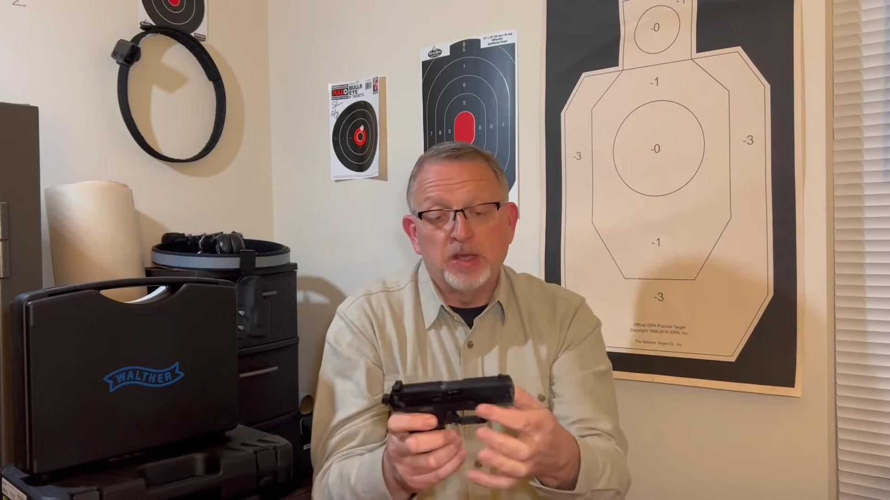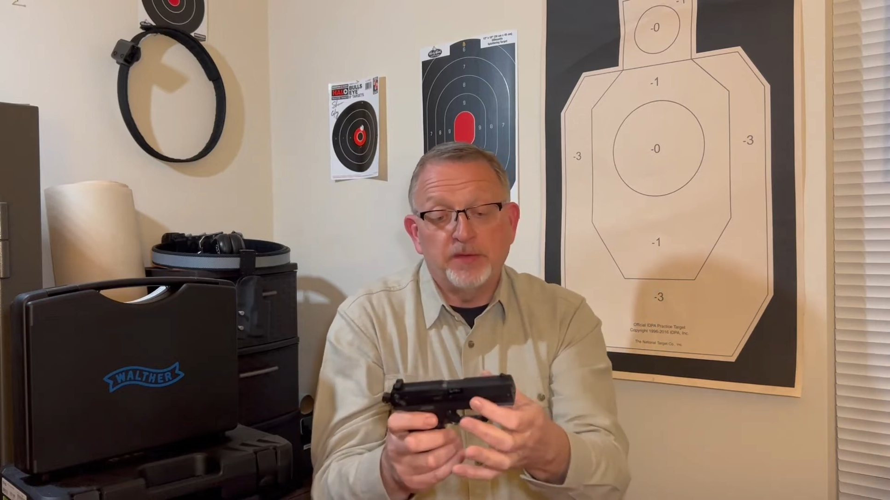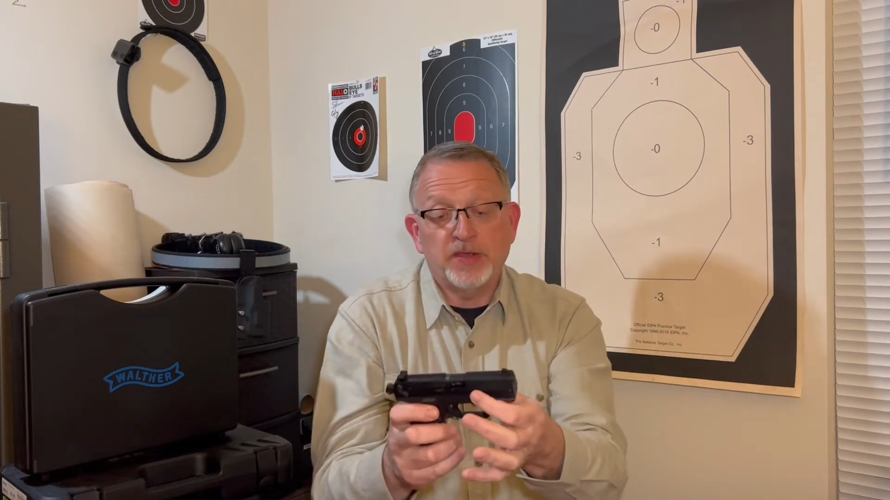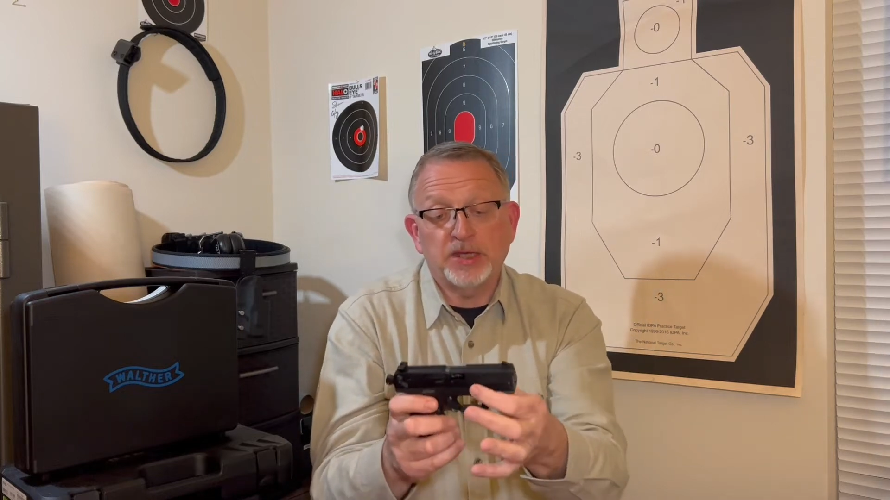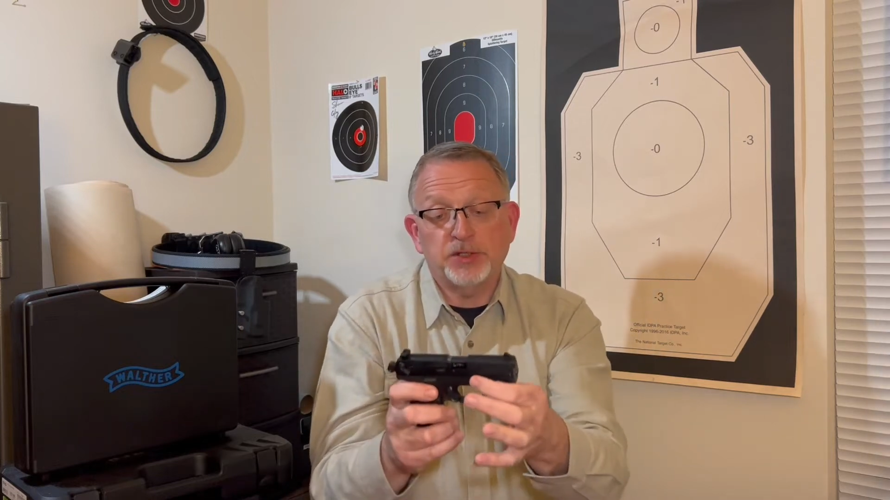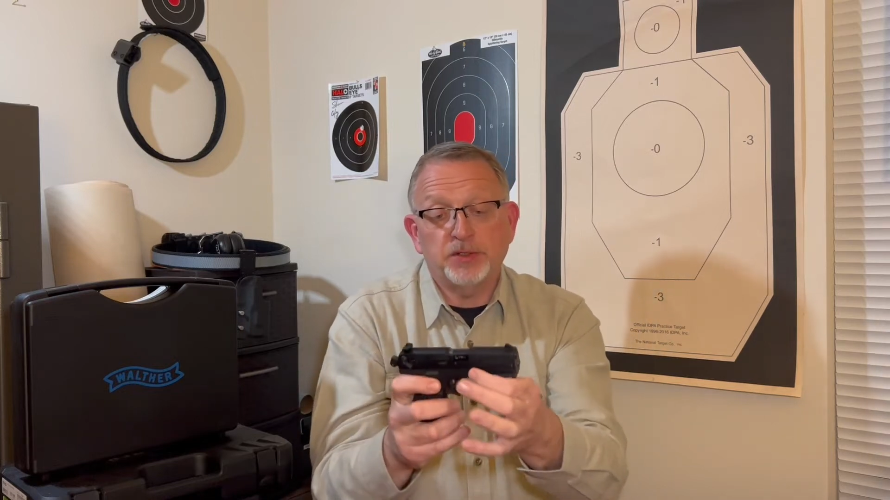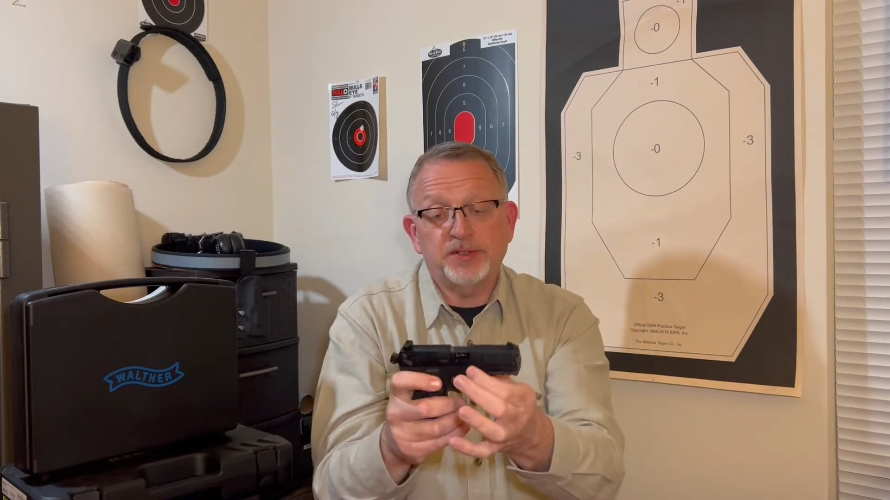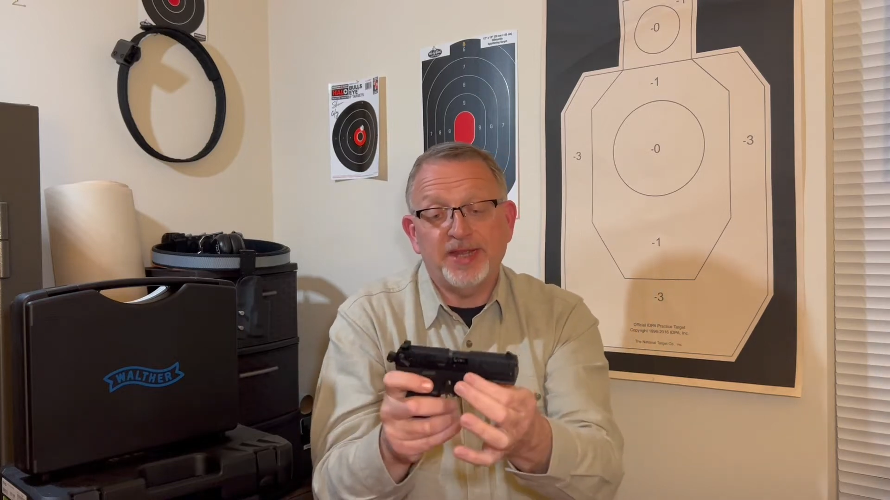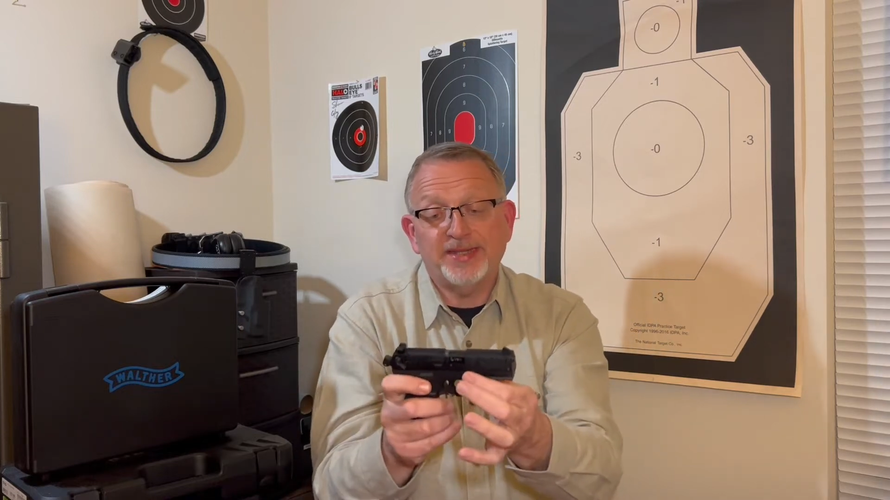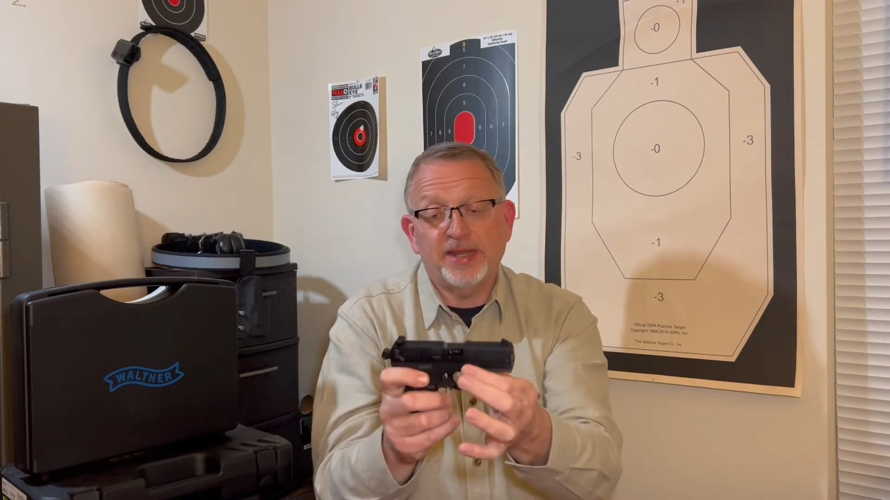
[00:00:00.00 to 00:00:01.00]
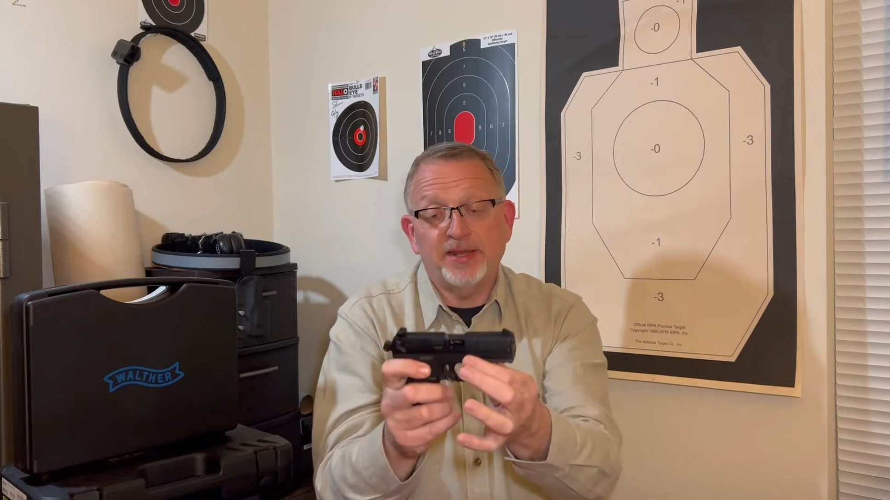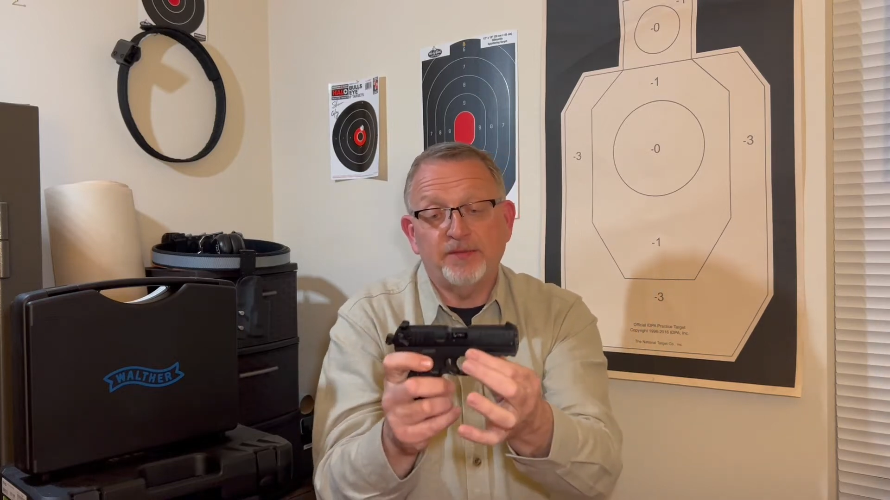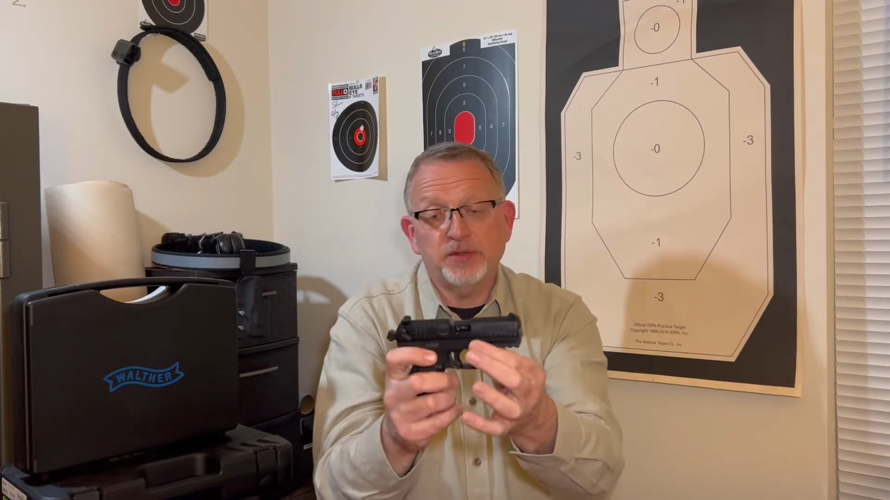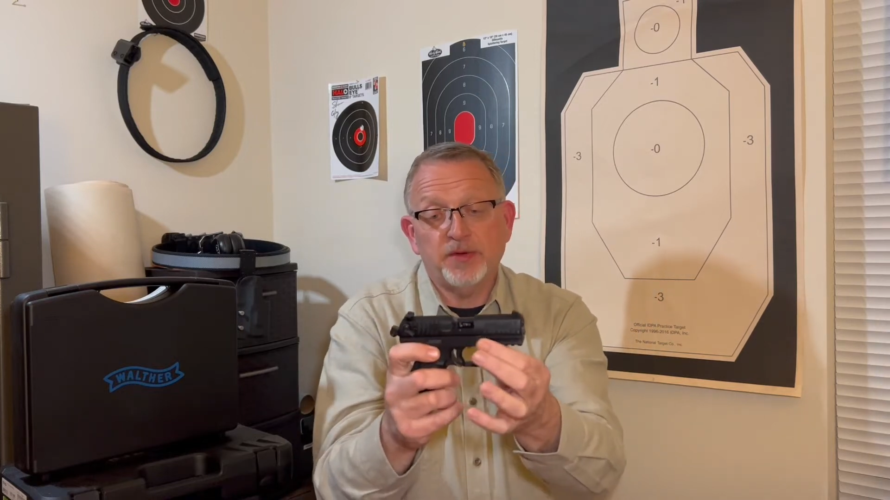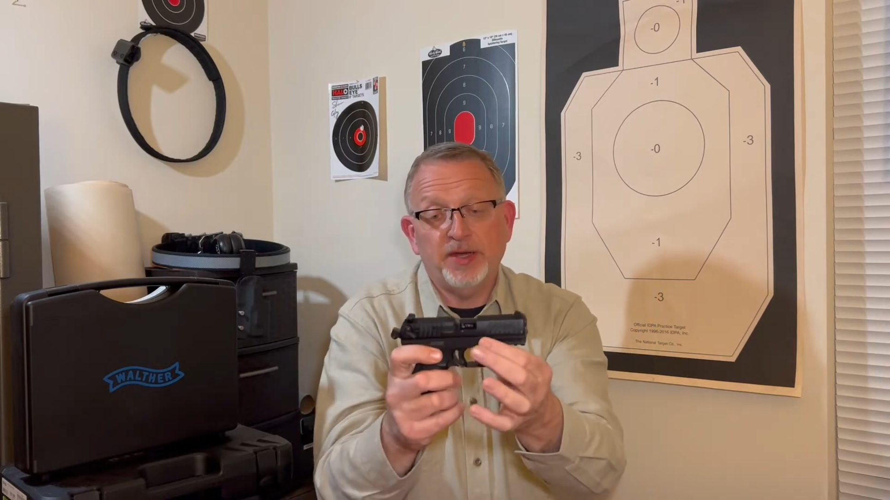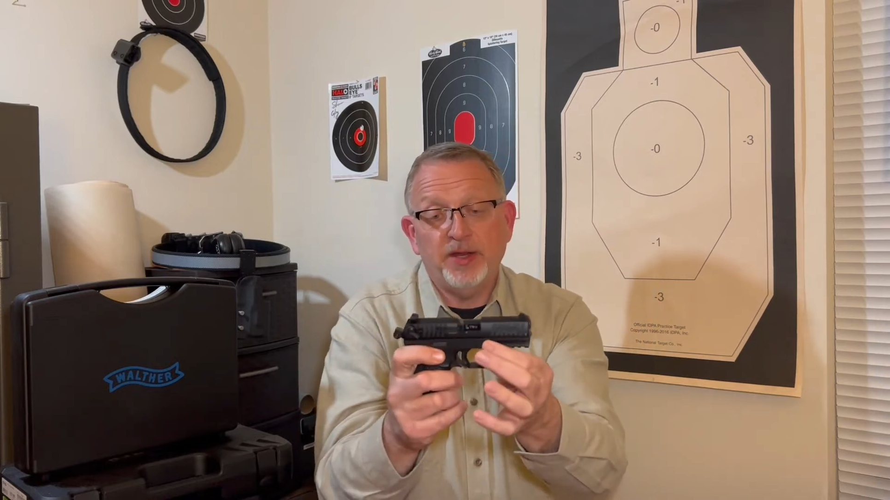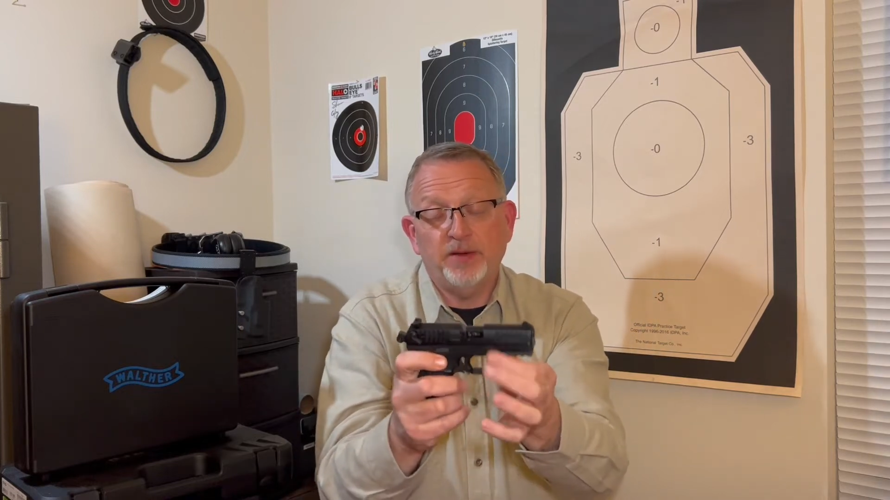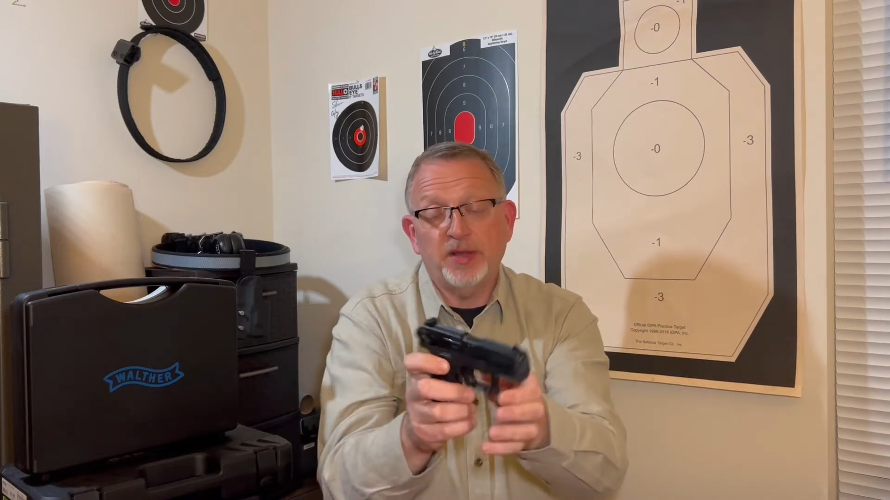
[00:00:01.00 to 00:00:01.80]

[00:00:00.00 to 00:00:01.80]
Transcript: You've got your takedown levers right here.